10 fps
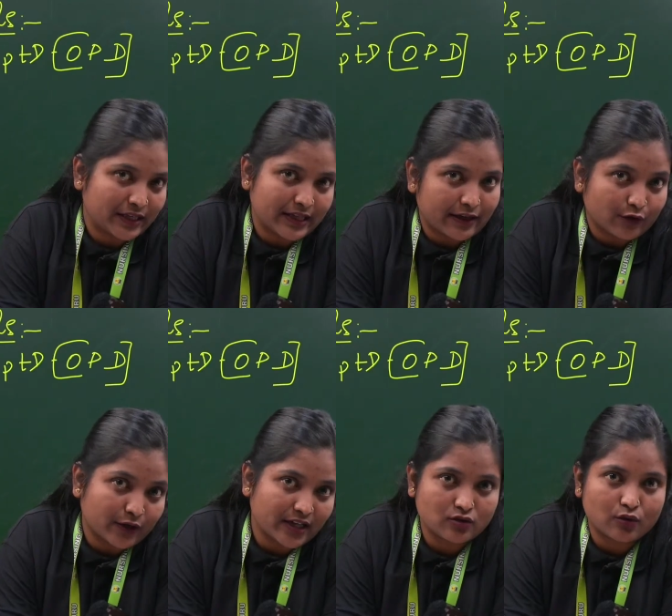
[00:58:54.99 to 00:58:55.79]
Okay,
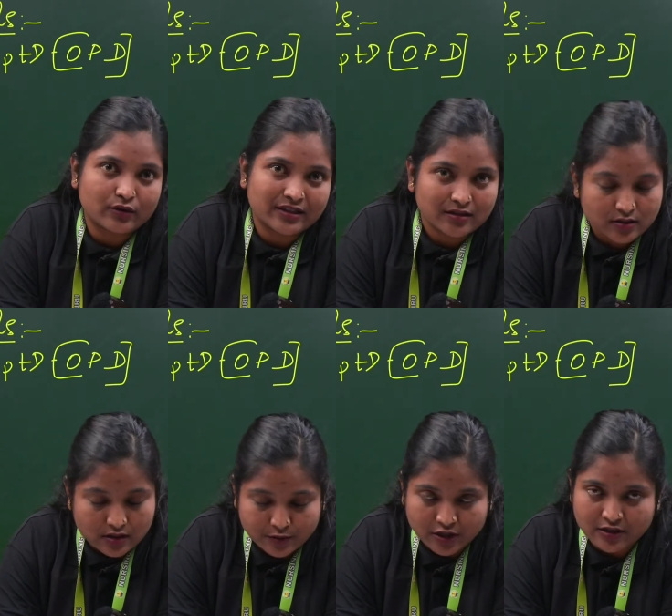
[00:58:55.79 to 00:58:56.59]
so the
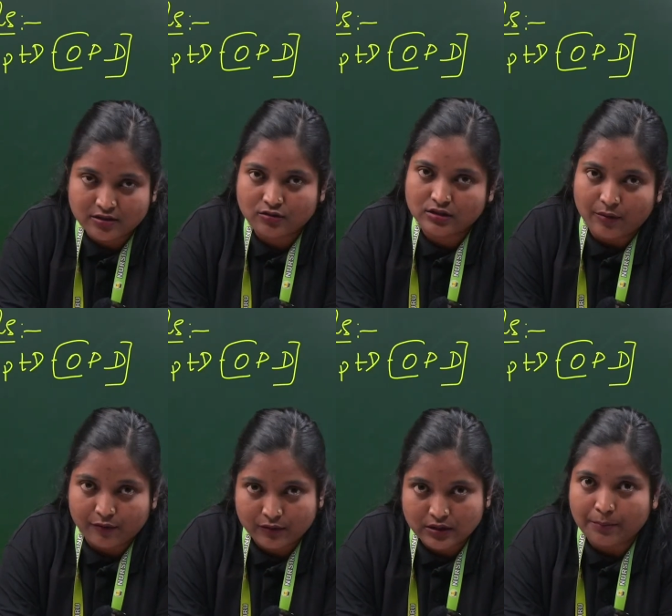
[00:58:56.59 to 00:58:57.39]
receptionist to some
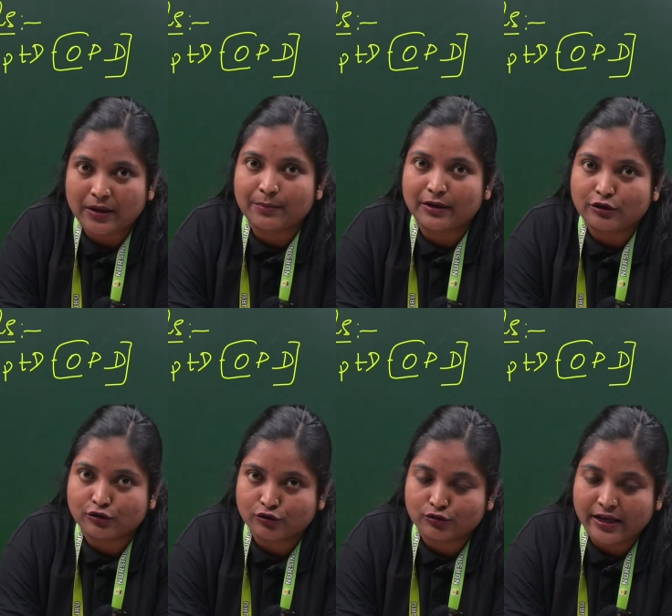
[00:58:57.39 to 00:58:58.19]
people used to
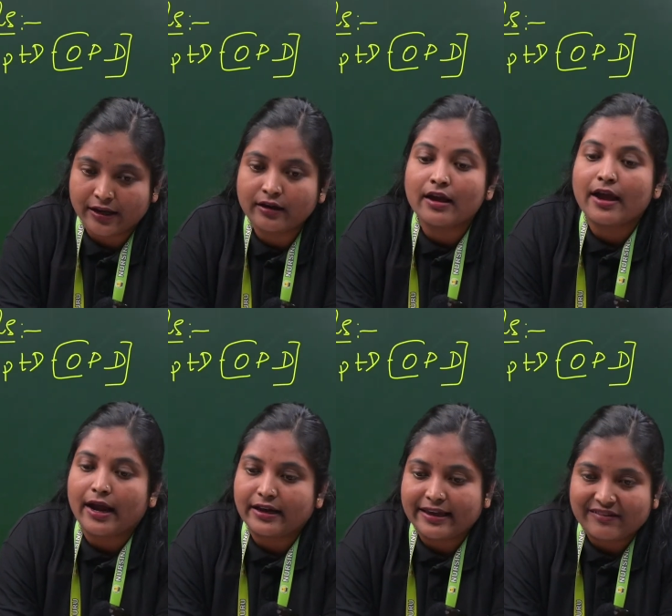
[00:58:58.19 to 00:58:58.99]
there, and they
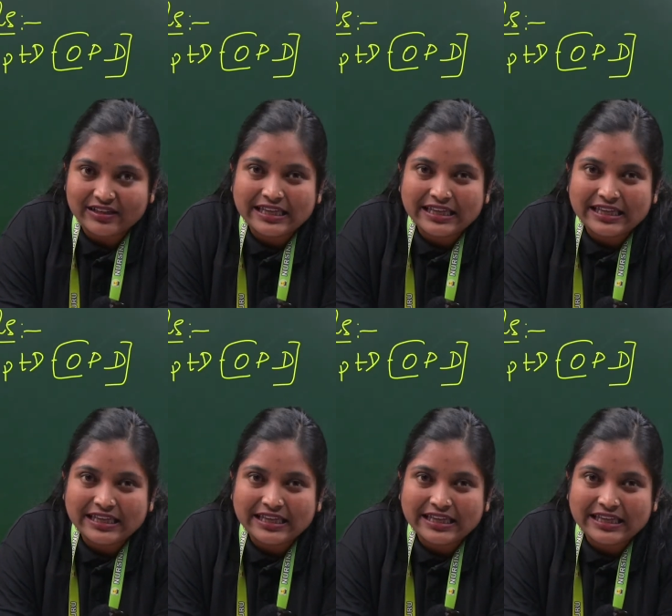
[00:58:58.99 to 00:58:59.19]
will give